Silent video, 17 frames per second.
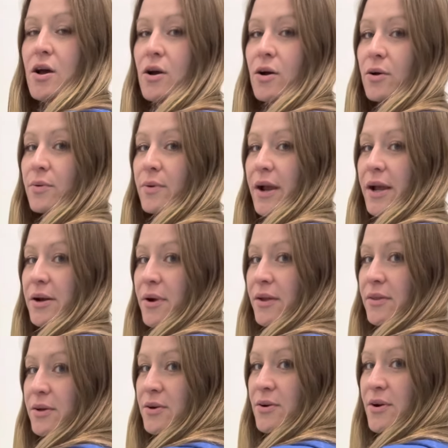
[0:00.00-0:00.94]
or right
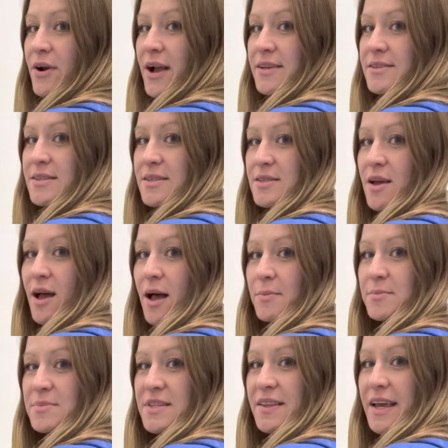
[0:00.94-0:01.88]
around the crest, the
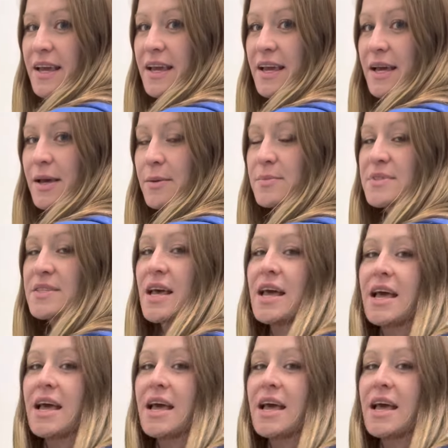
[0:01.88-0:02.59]
tops of the hips.